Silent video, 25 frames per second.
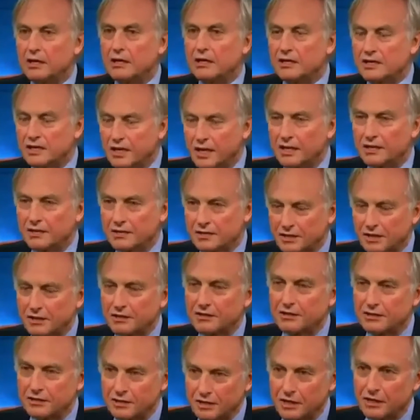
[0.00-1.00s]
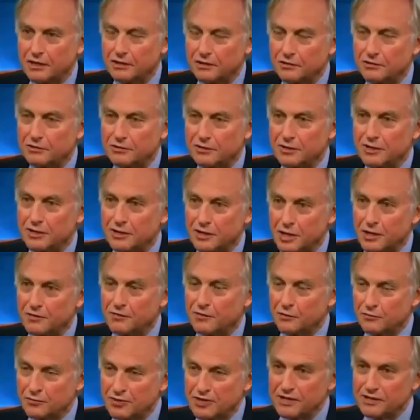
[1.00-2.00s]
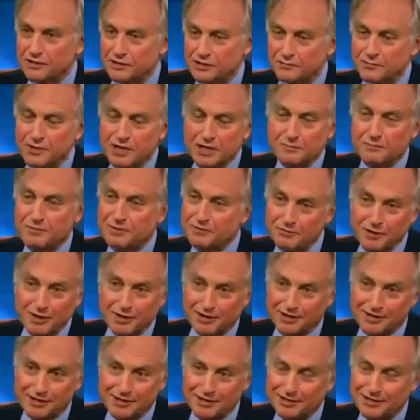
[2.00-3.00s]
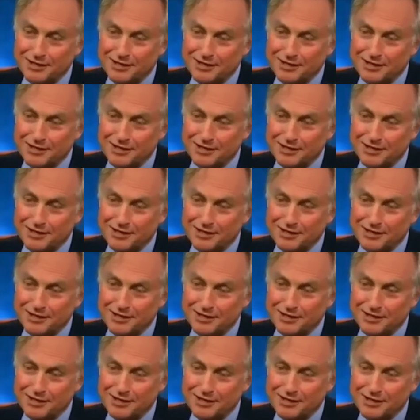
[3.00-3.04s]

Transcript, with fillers: science doesn't know, therefore religion must be right.